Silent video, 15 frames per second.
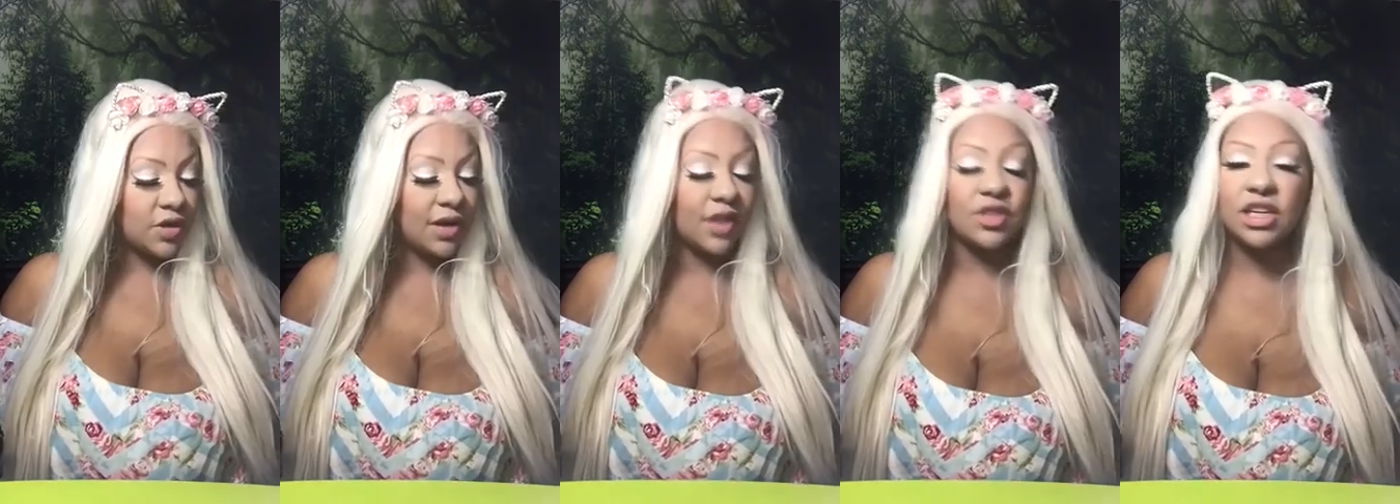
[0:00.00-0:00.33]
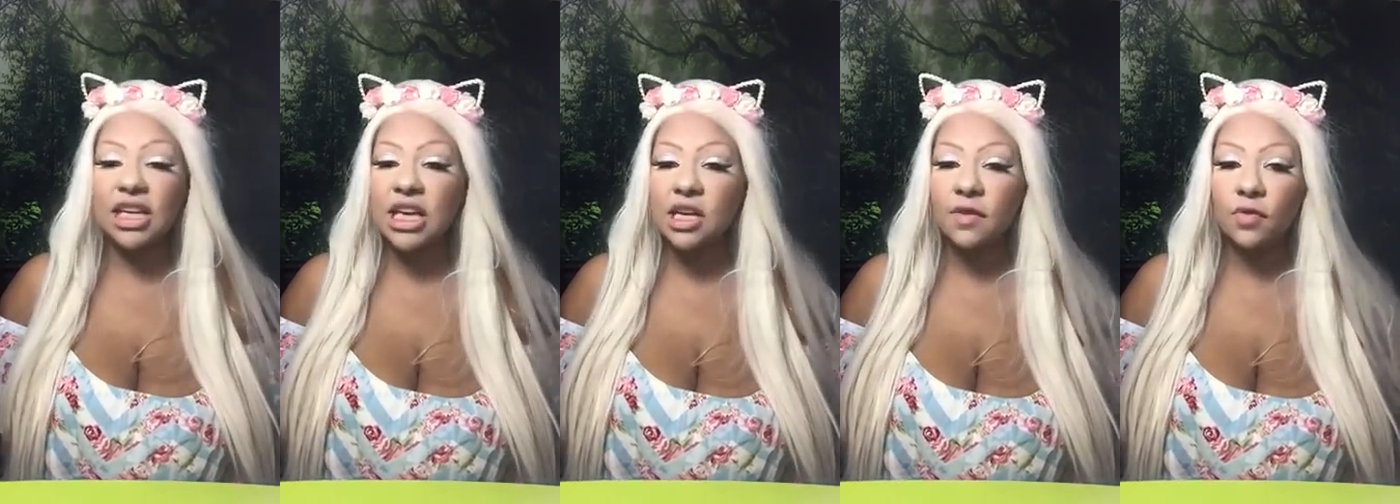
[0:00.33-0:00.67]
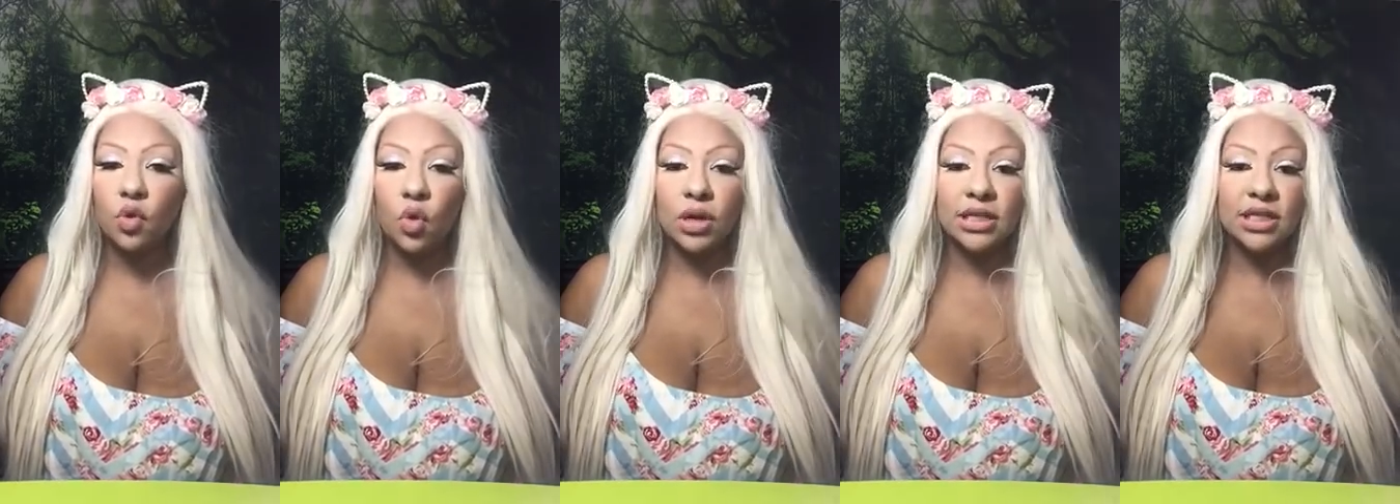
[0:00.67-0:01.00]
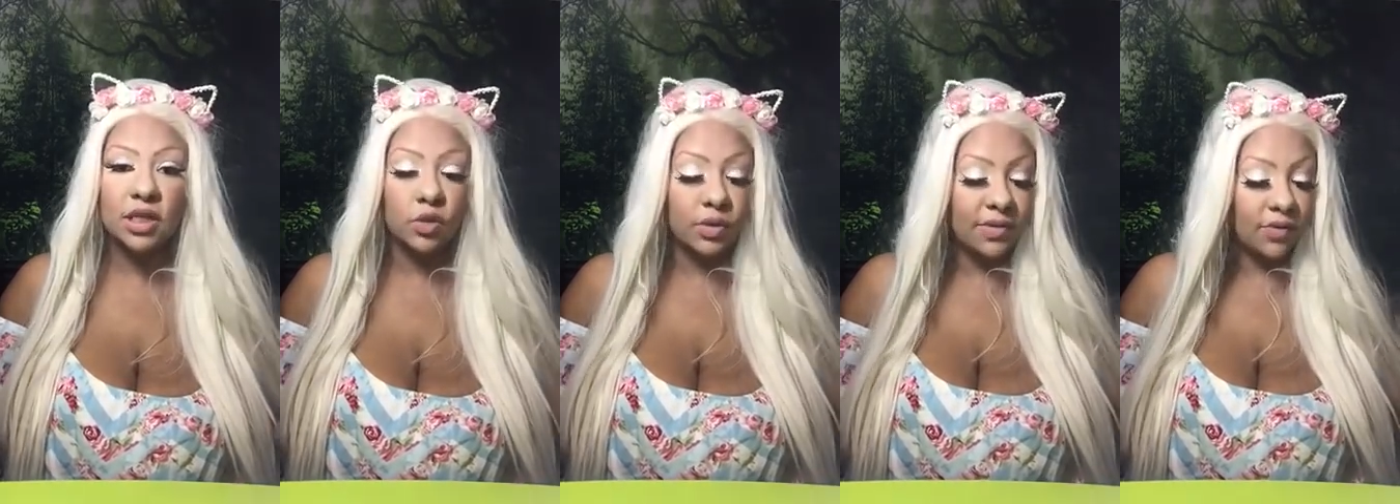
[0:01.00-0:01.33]
You got the King of
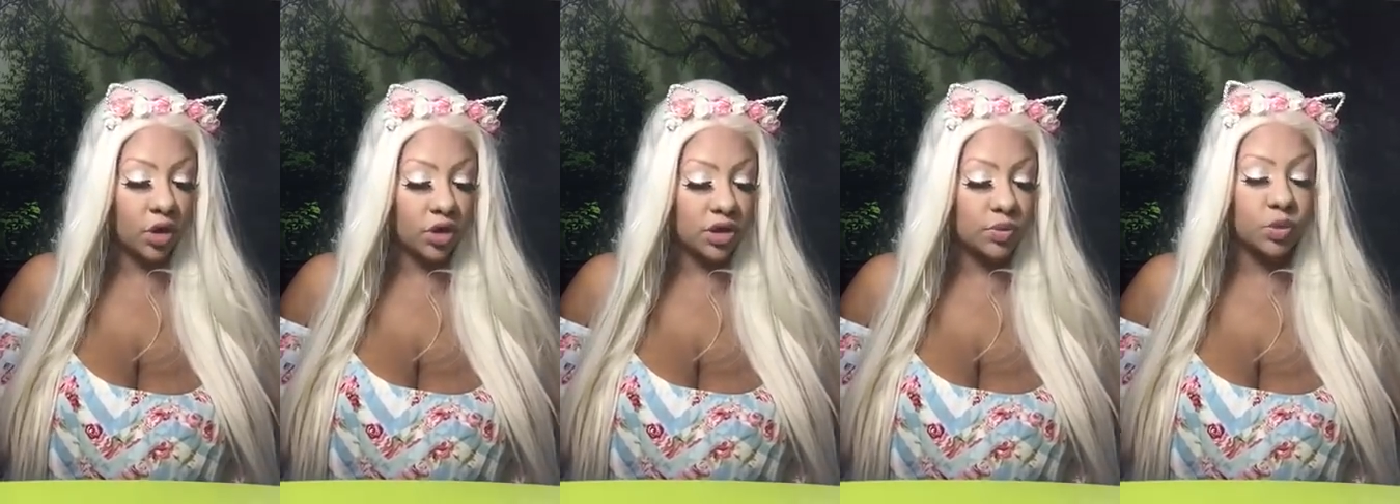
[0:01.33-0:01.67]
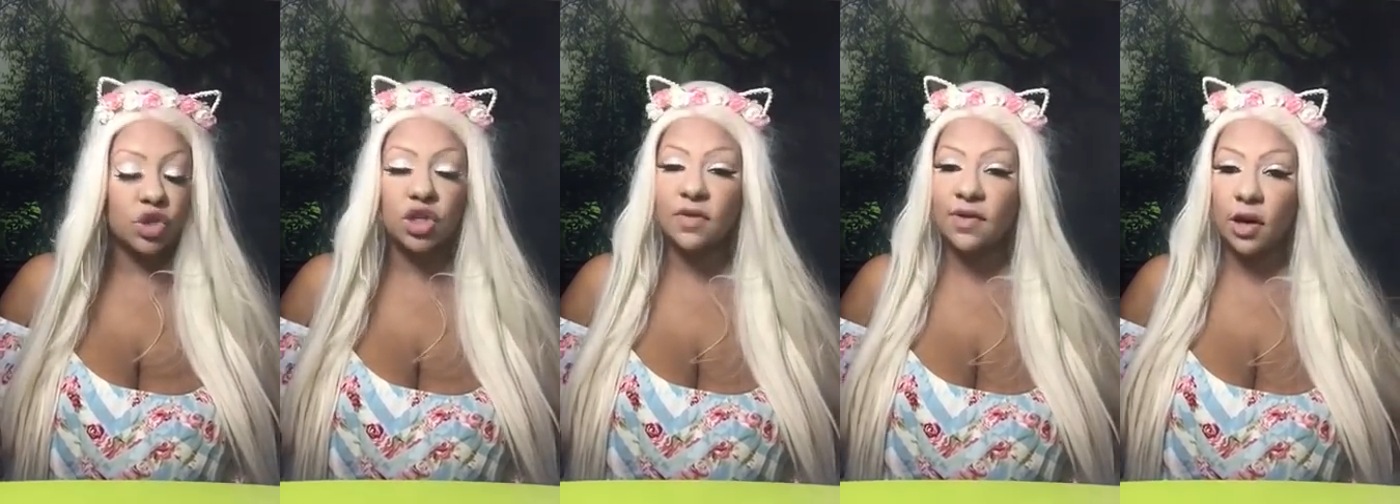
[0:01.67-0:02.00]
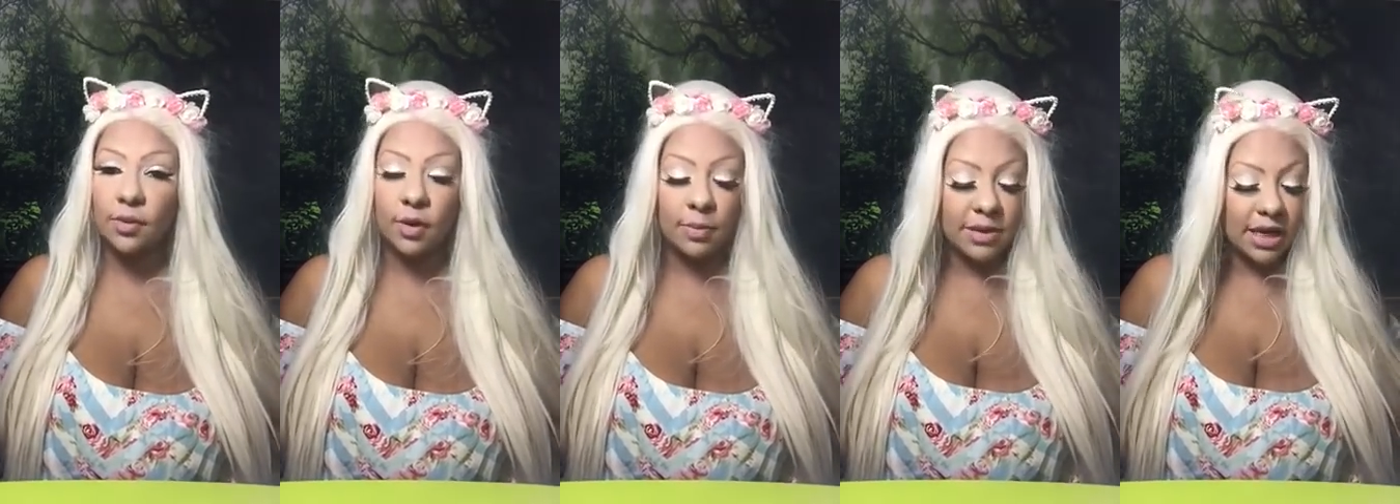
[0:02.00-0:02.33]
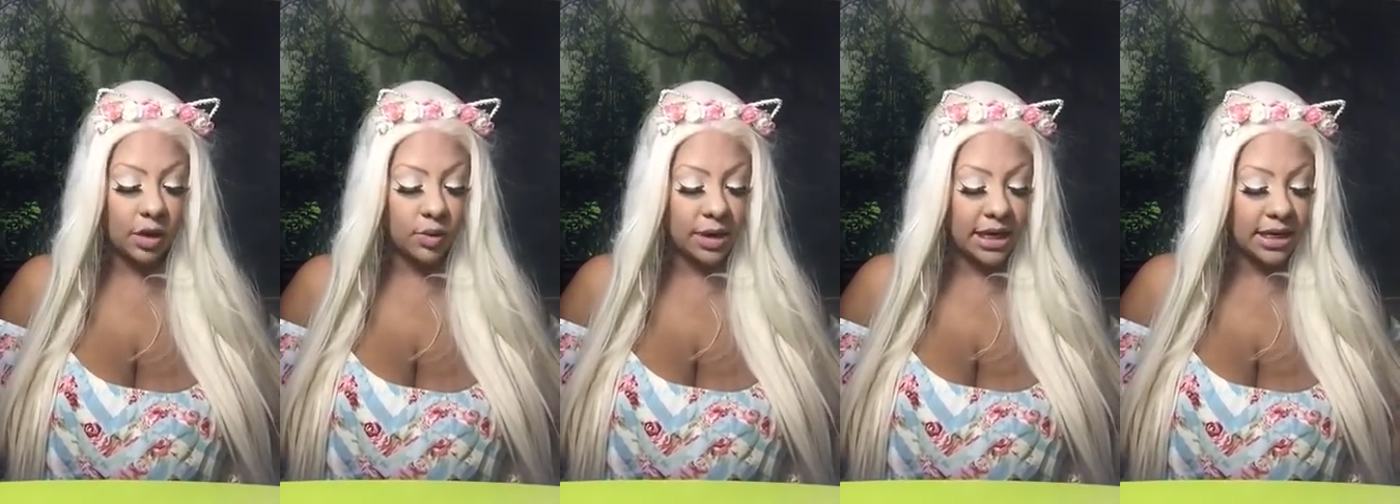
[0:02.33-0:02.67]
Coins in the reverse, which could very well be
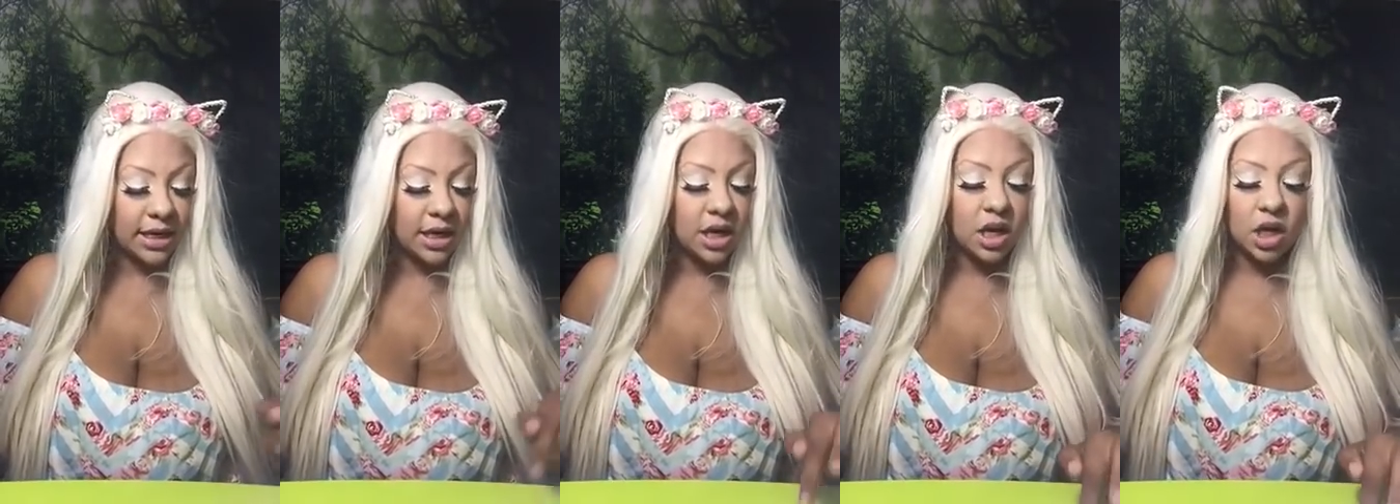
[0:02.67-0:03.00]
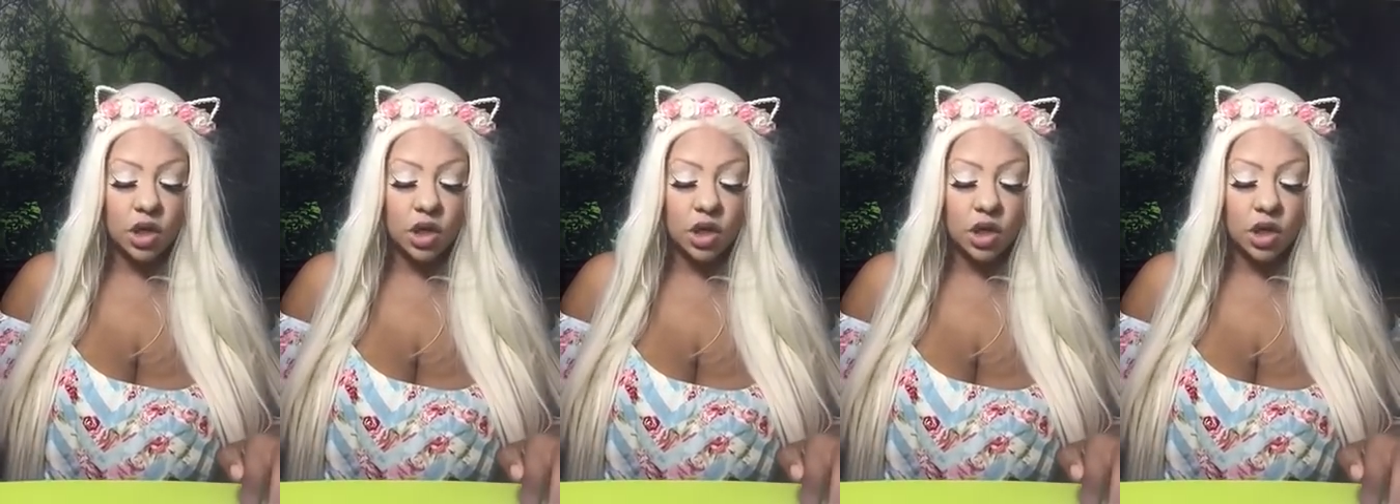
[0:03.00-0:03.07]
a queen.